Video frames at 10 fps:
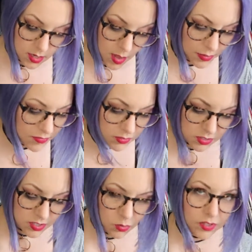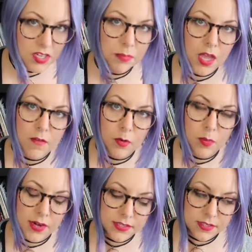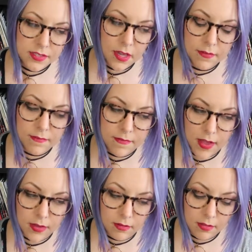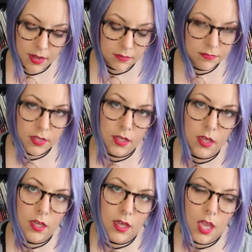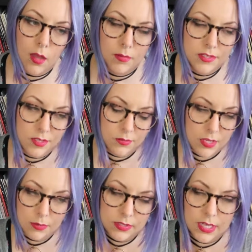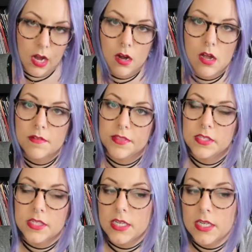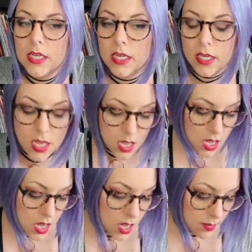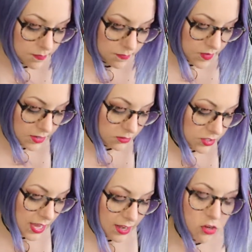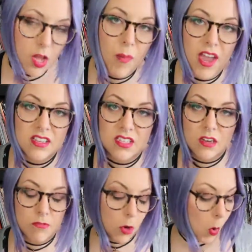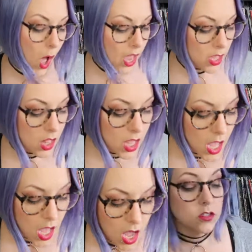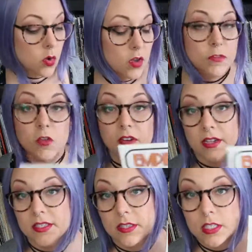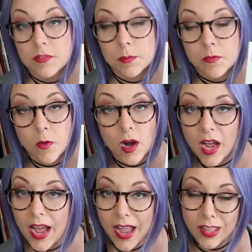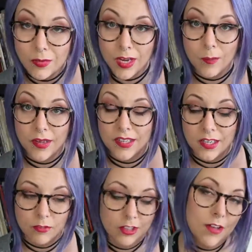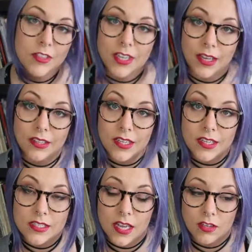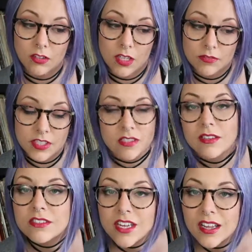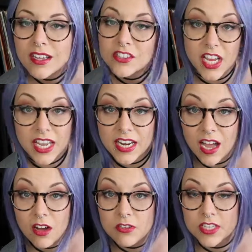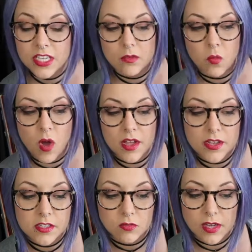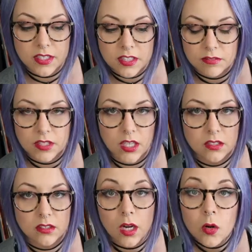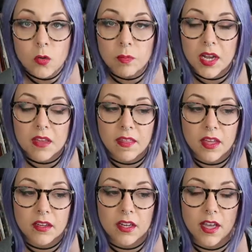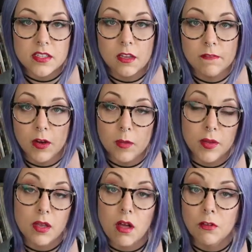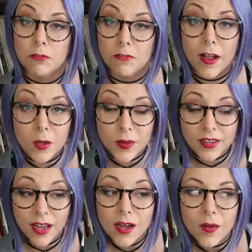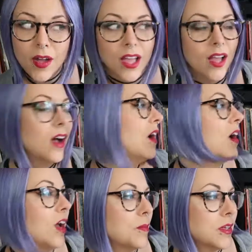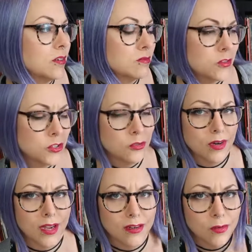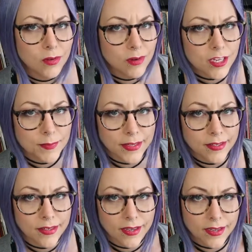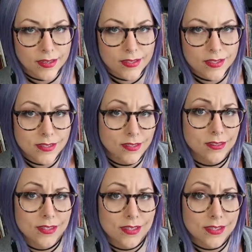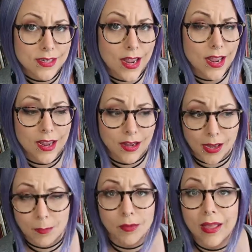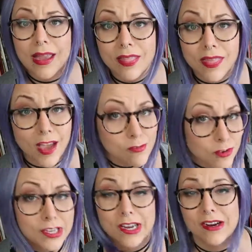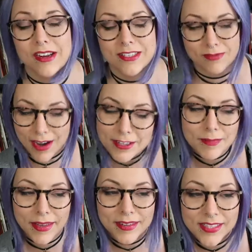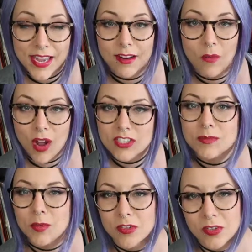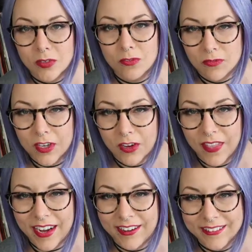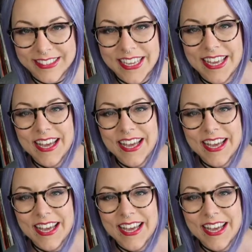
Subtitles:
I believe this is the only time they ever pressed this on vinyl. I don't think it came, because that was the era of the CD. Vinyl just kind of took a back seat for a while. So if you've not seen this film before, I highly recommend it. If you love the 90s and you love nostalgia, check it out. It was relatively unknown back then. It has a very big cult following now. I mean, shoot, I know when Rex Manning Day is still to this day. At April 8th every year is Rex Manning Day. Watch the movie, you'll figure that out.